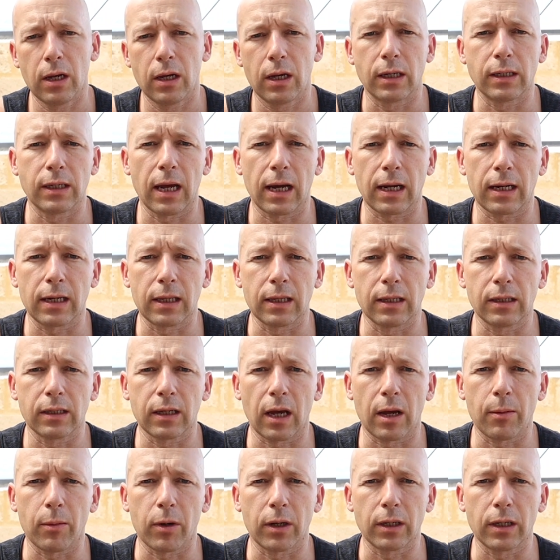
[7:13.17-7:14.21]
Exactly the
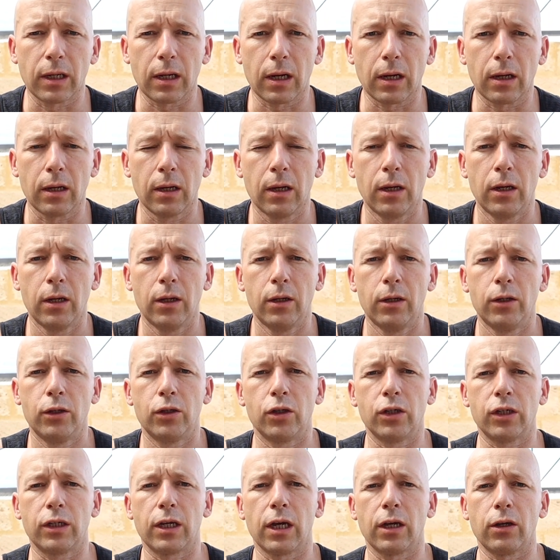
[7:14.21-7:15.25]
same idea
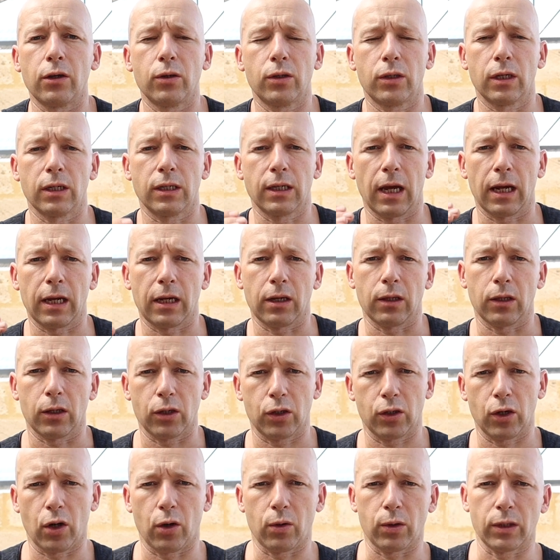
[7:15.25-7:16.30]
just get used to taking the
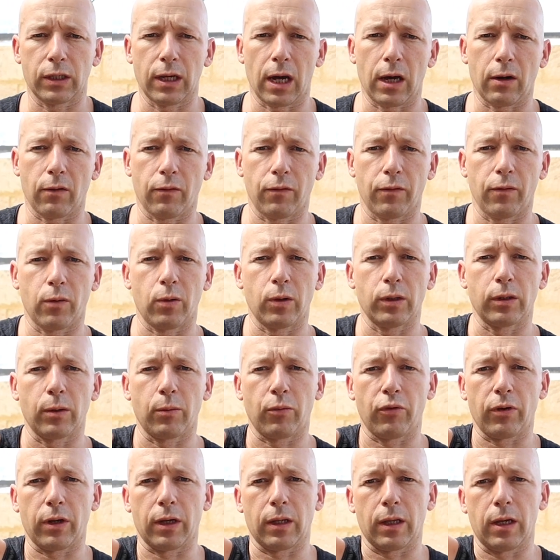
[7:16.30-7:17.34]
shoulders down and forwards and
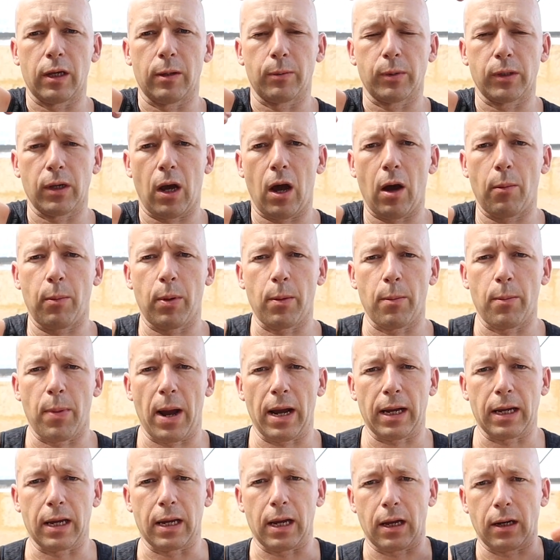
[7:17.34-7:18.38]
bringing the hips up and
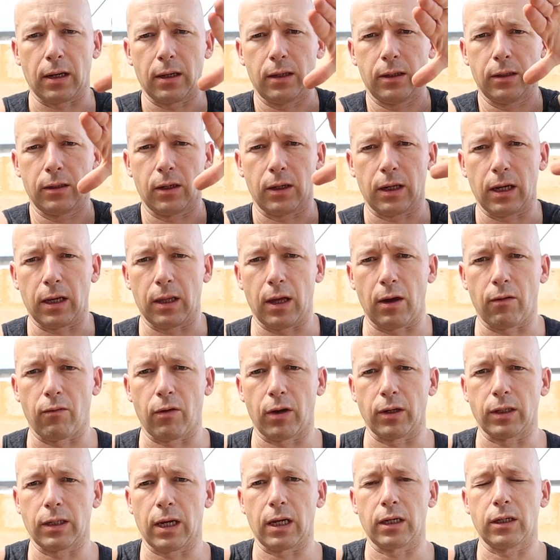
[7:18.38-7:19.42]
back again to get that
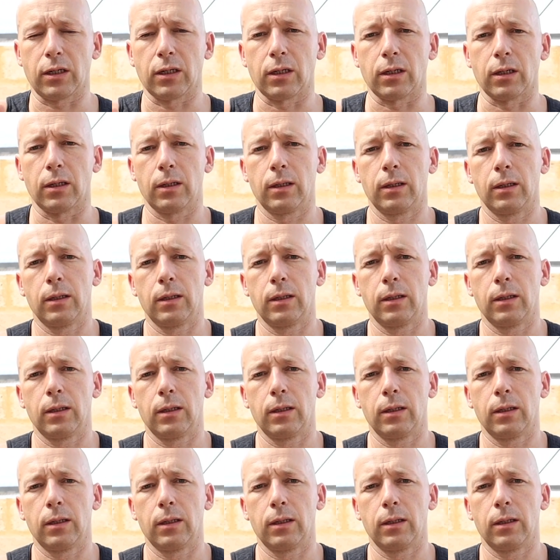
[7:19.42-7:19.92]
rotation.